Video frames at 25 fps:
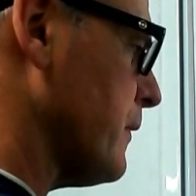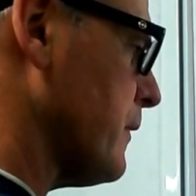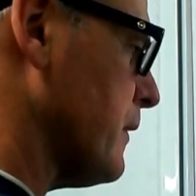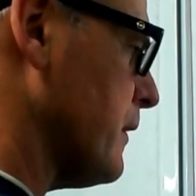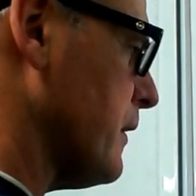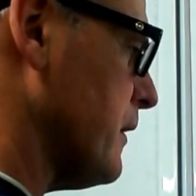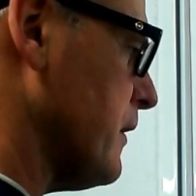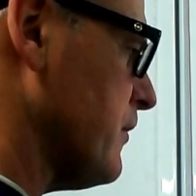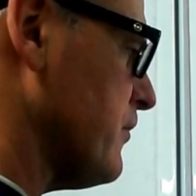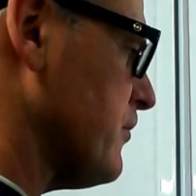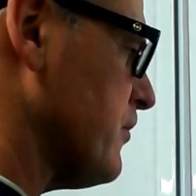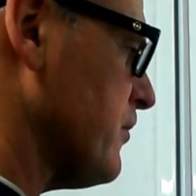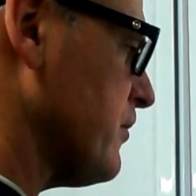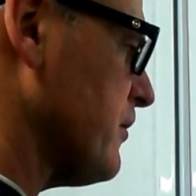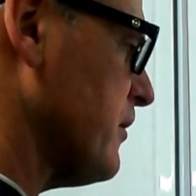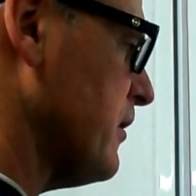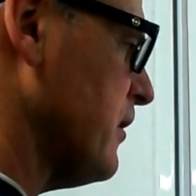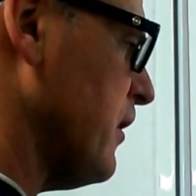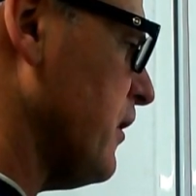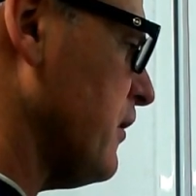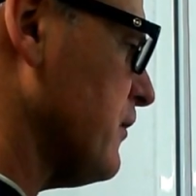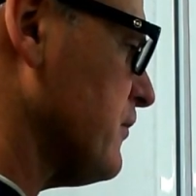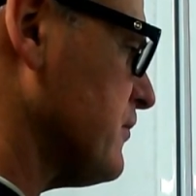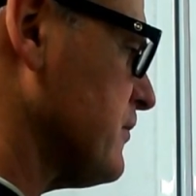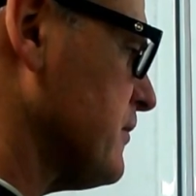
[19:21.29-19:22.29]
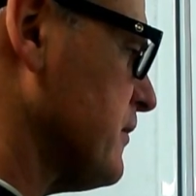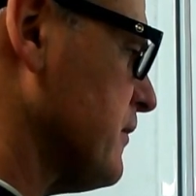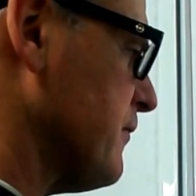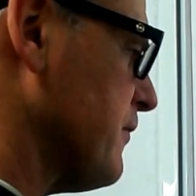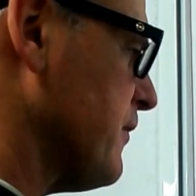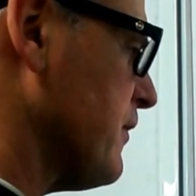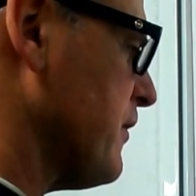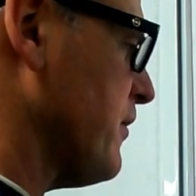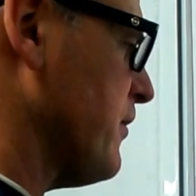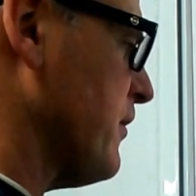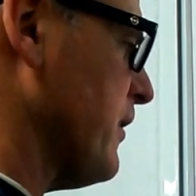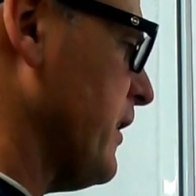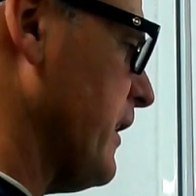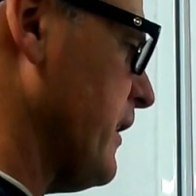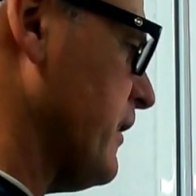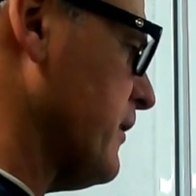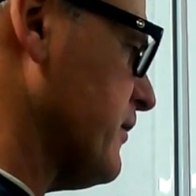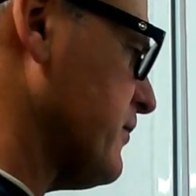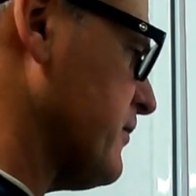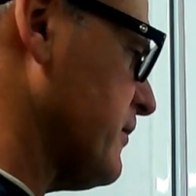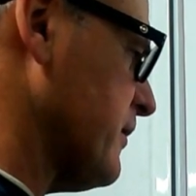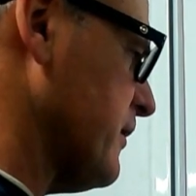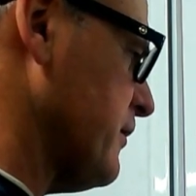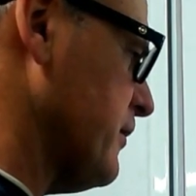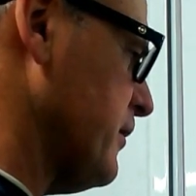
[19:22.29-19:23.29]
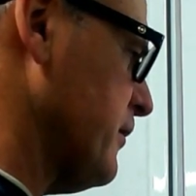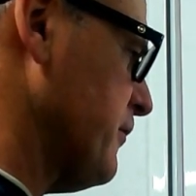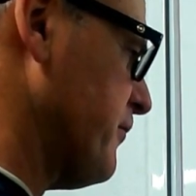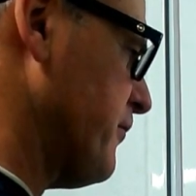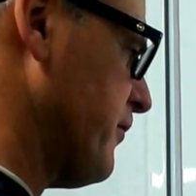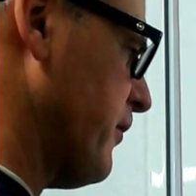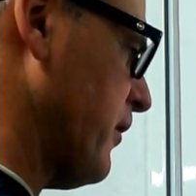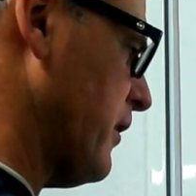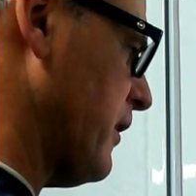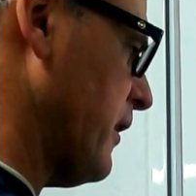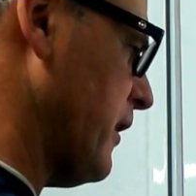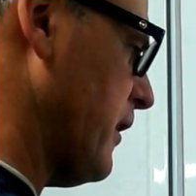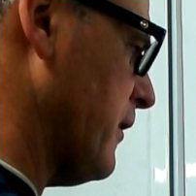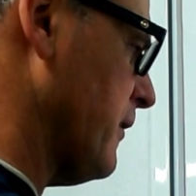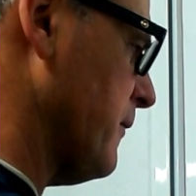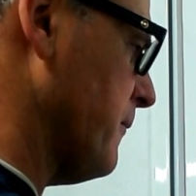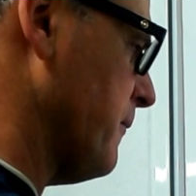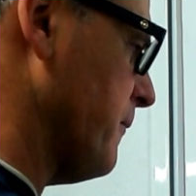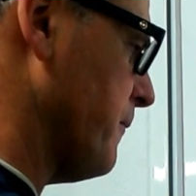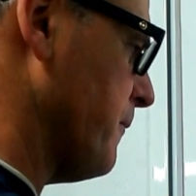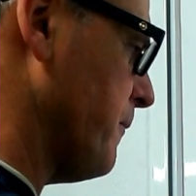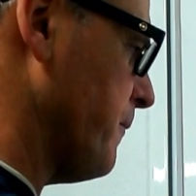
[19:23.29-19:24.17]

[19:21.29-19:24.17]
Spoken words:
There's just lots of things that you follow,